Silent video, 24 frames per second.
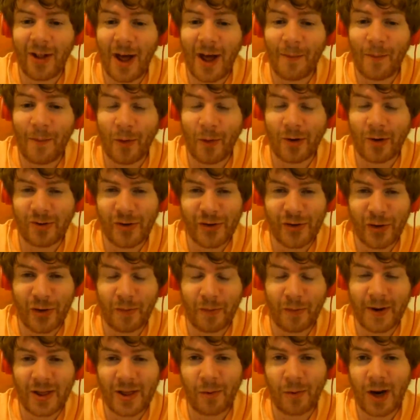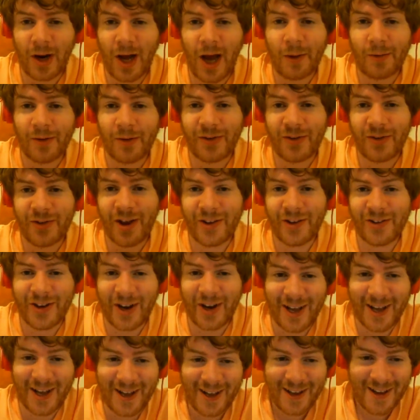And he's like, that's a lot more disturbing than what I was